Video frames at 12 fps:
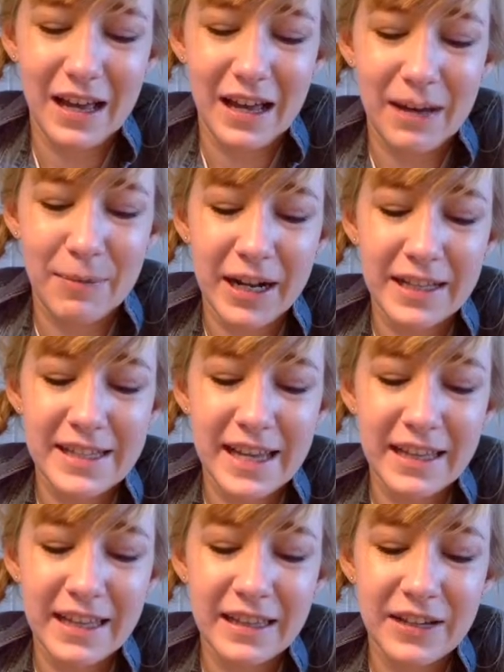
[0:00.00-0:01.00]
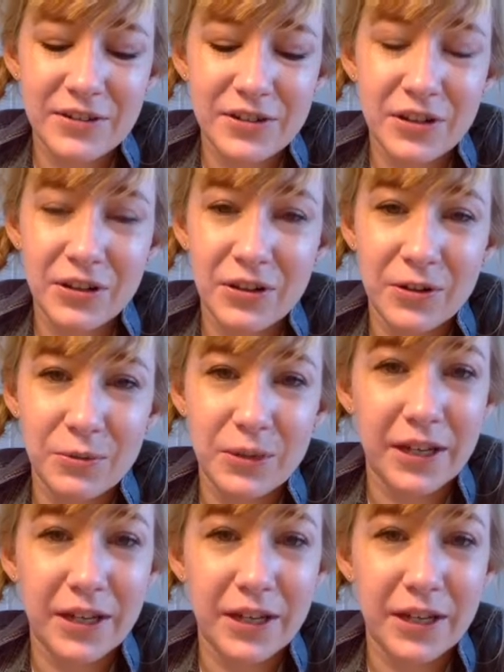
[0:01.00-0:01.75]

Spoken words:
But I'd say that there's a lot we